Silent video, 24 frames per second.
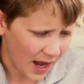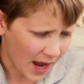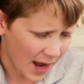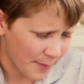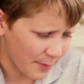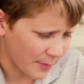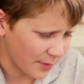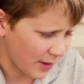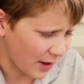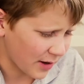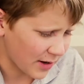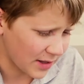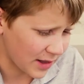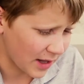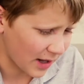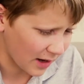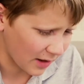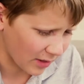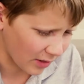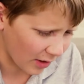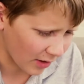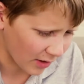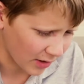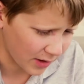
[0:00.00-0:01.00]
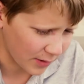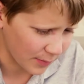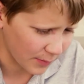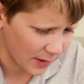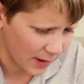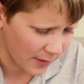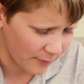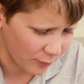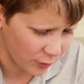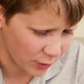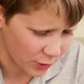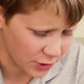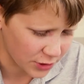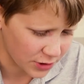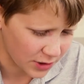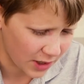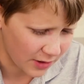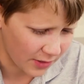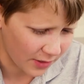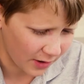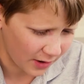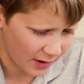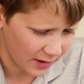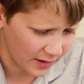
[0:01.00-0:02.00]
I'm lucky that he lost him, but I'm
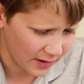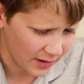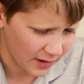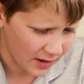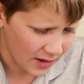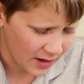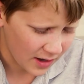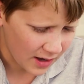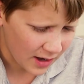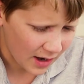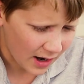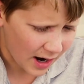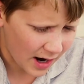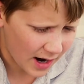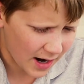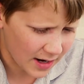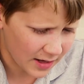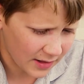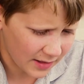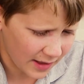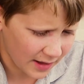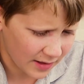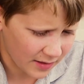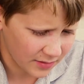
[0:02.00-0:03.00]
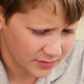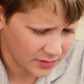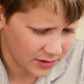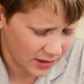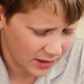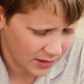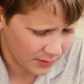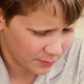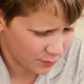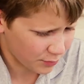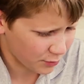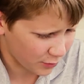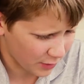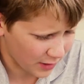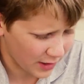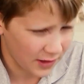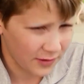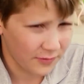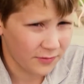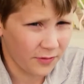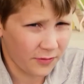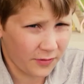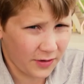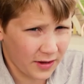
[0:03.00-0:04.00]
fortunate that like I like such like a
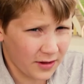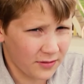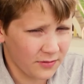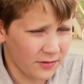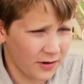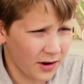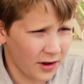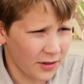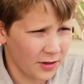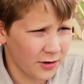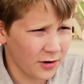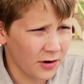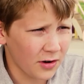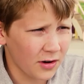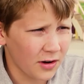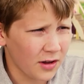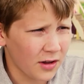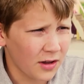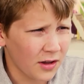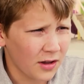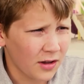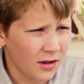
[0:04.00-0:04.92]
brave like father.